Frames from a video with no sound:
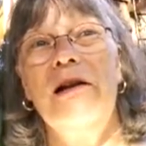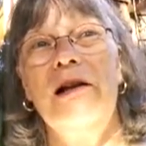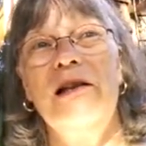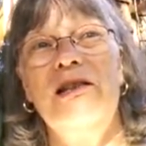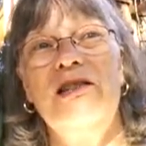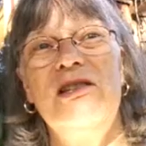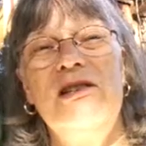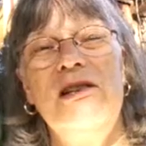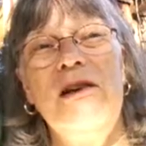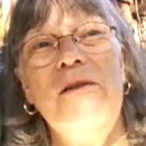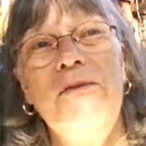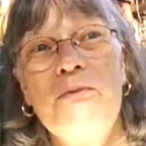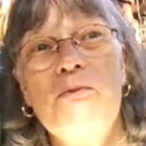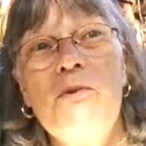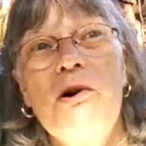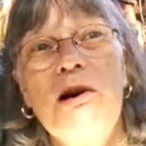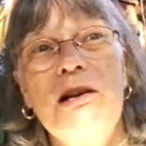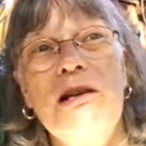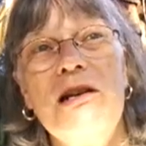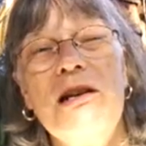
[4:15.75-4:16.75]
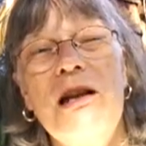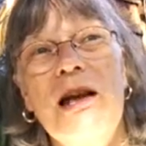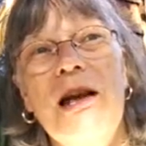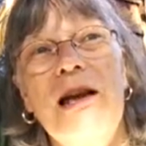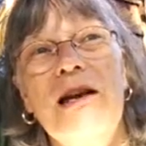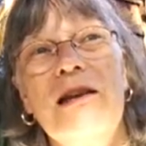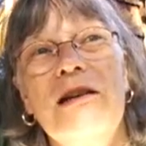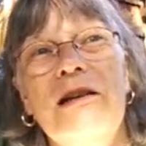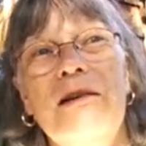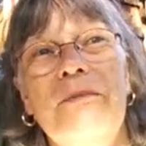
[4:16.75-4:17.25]
stiff one,
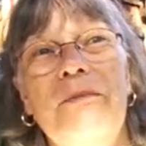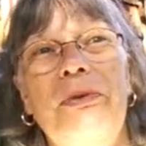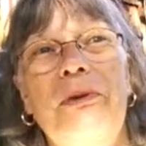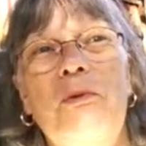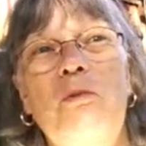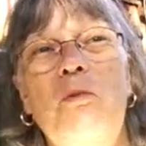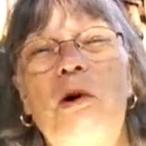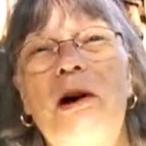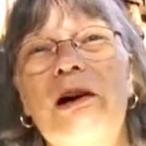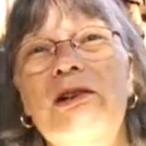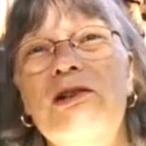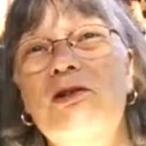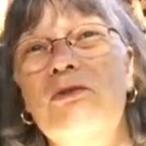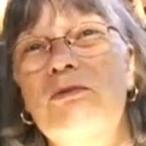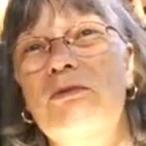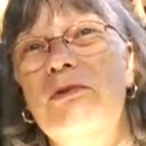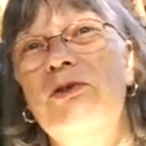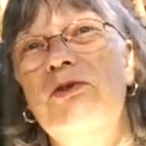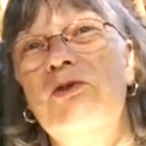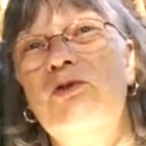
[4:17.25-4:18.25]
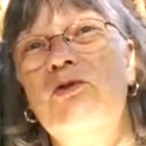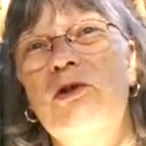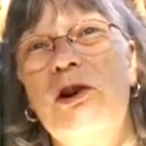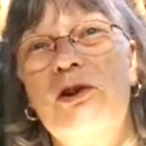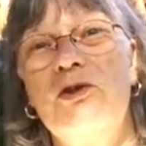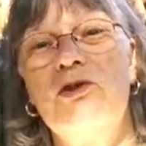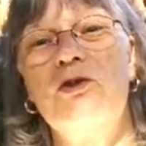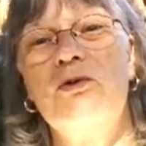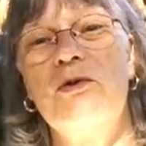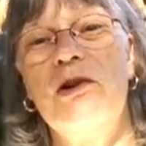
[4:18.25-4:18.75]
and I want to
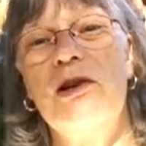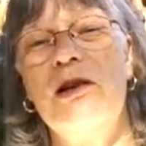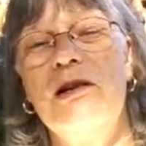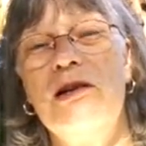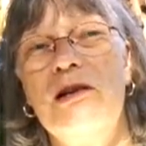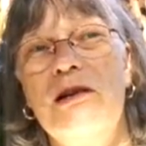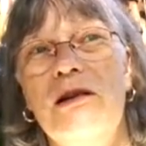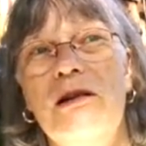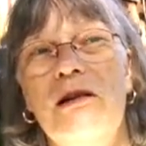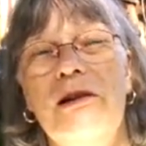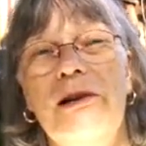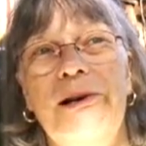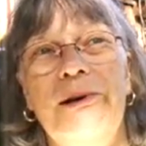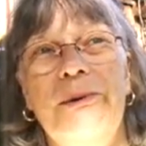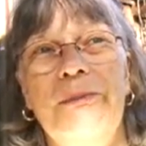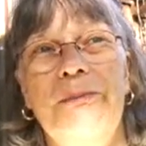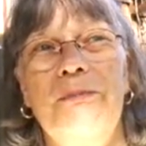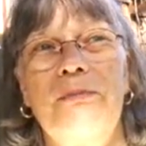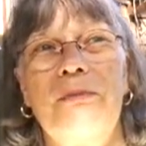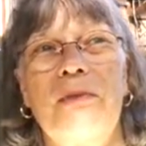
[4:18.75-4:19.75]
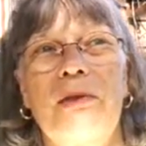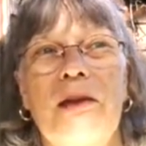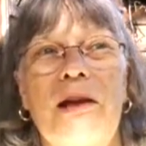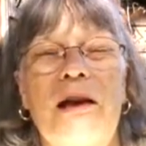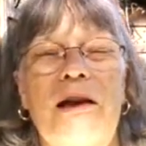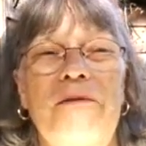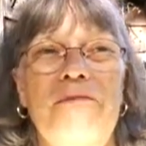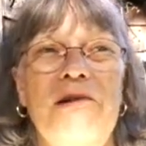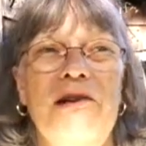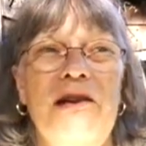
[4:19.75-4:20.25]
restructure it.
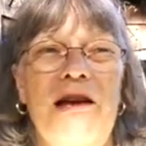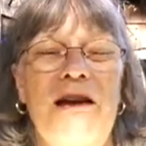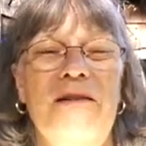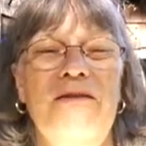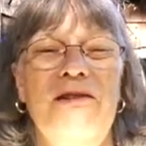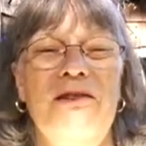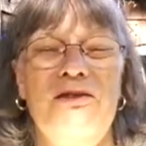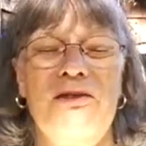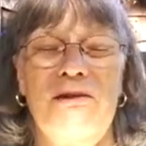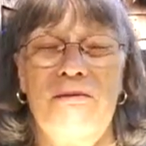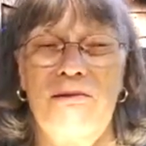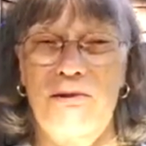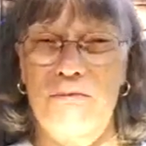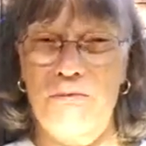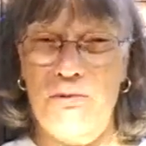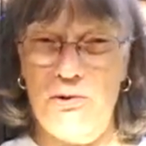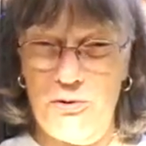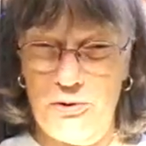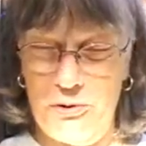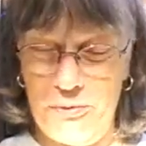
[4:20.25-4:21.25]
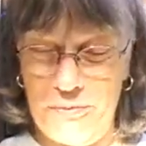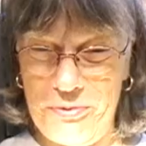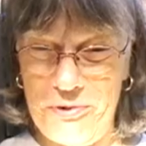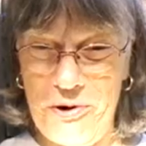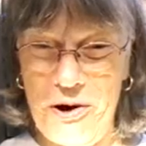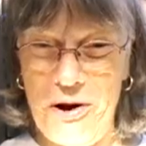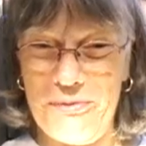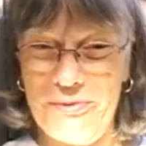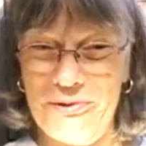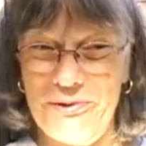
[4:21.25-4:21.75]
I've been having some computer
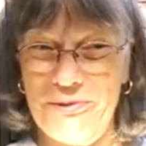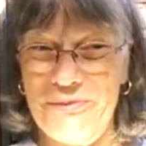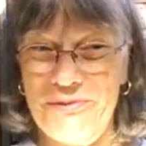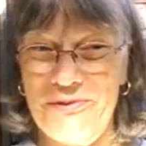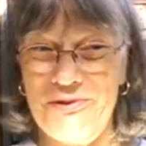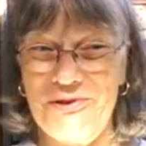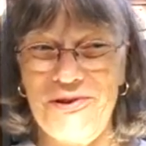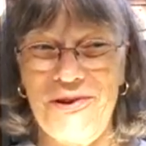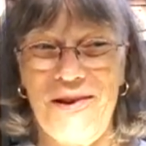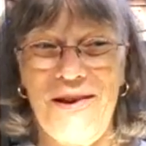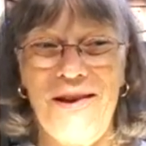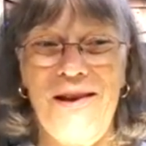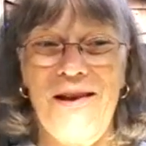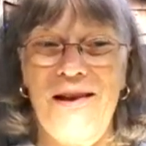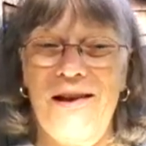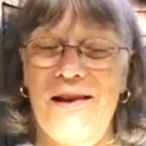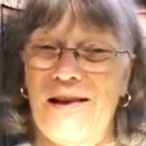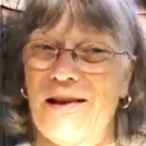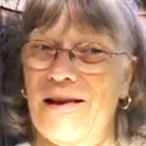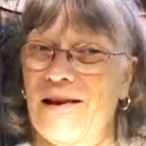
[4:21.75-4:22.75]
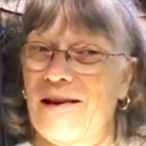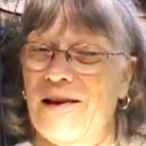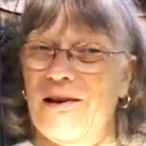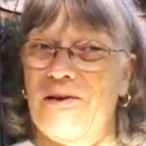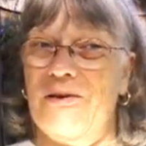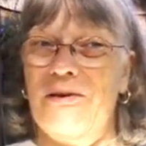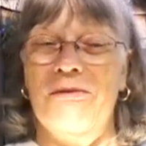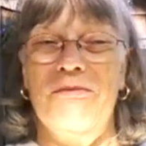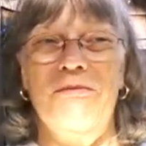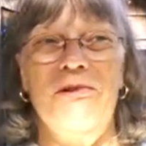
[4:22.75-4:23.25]
problems,
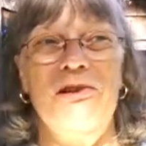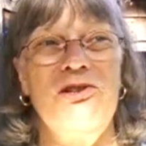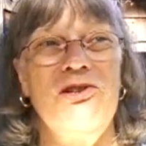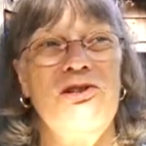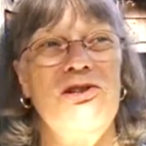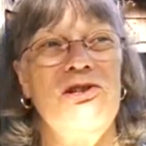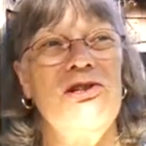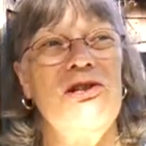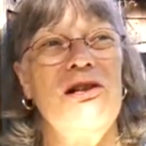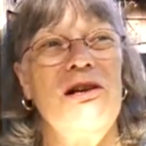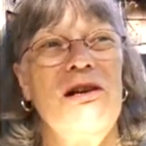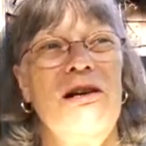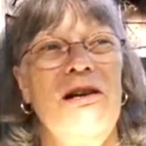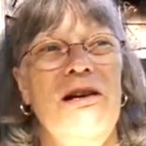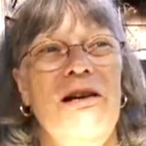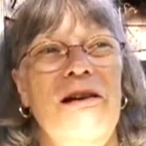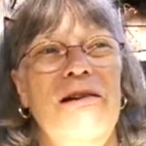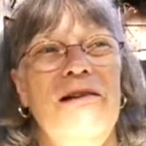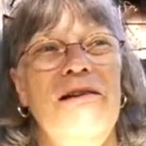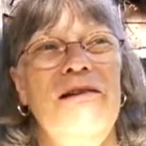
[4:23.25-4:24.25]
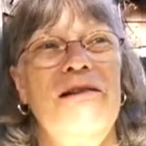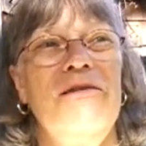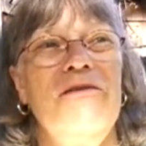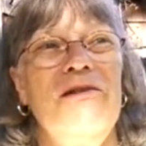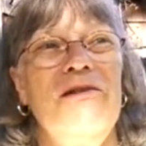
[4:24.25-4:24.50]
which are